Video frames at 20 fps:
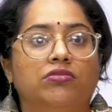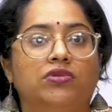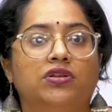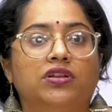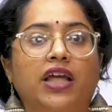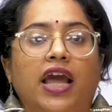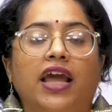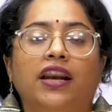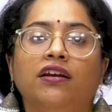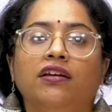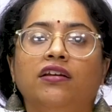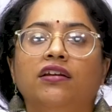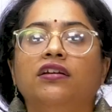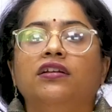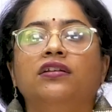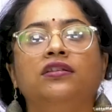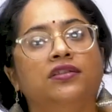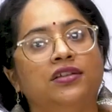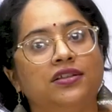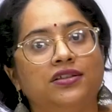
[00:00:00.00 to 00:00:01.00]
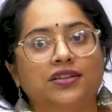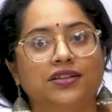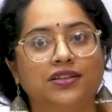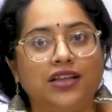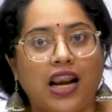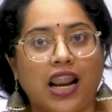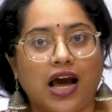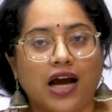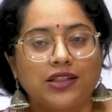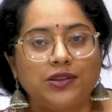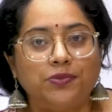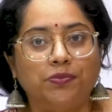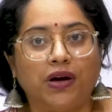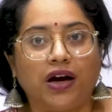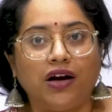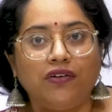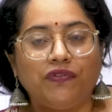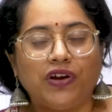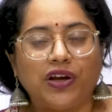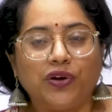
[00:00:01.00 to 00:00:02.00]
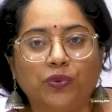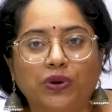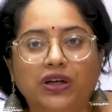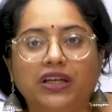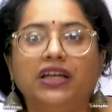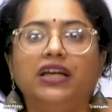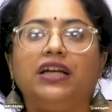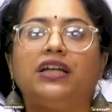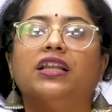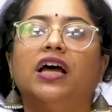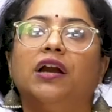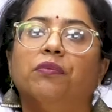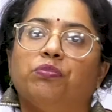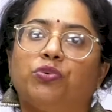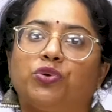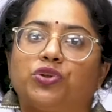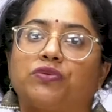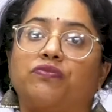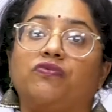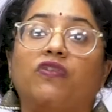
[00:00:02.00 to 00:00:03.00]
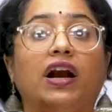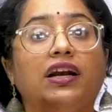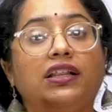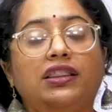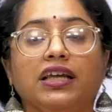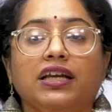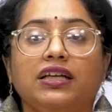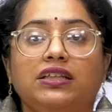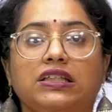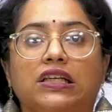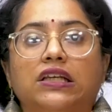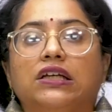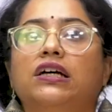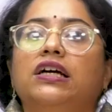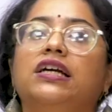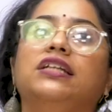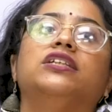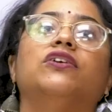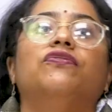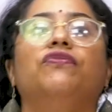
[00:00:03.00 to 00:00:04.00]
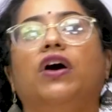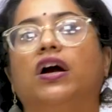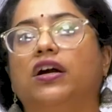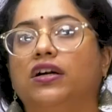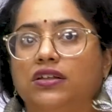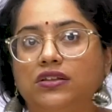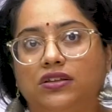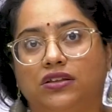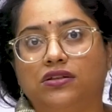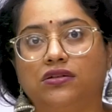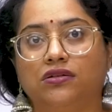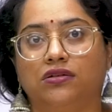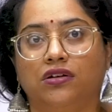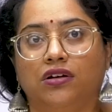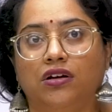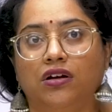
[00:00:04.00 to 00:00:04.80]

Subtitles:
then this is the last part where you will need that push. One thing is clear, it's a fungus.